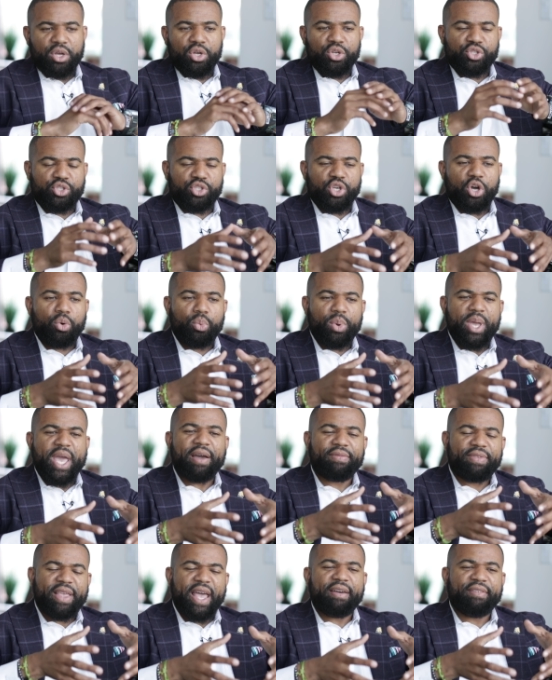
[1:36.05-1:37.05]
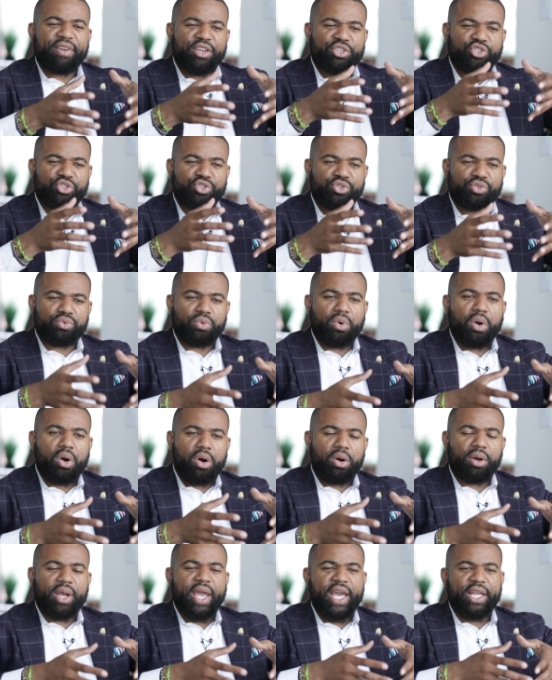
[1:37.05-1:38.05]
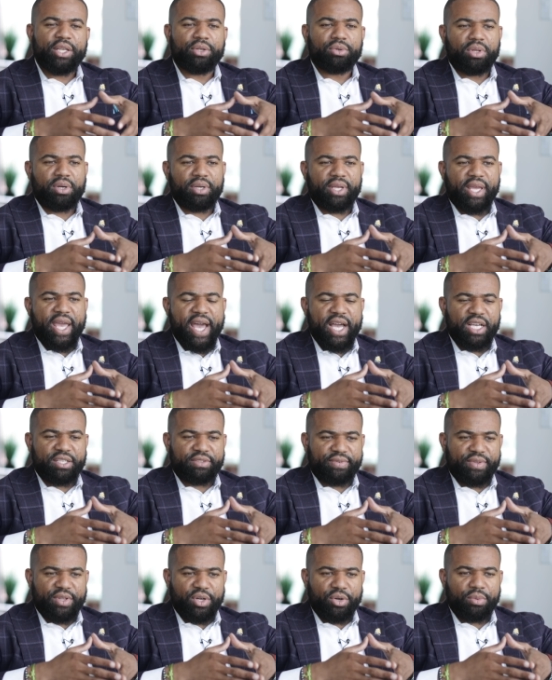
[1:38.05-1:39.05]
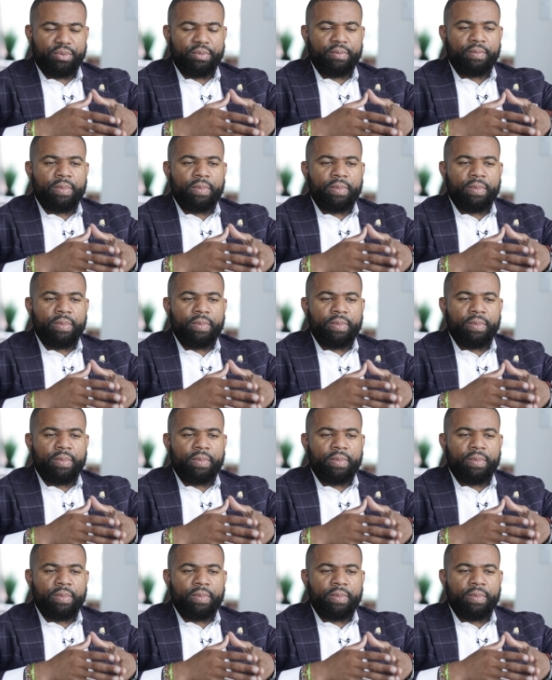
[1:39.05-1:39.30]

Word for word: So we have to have a strong handle on cash flow.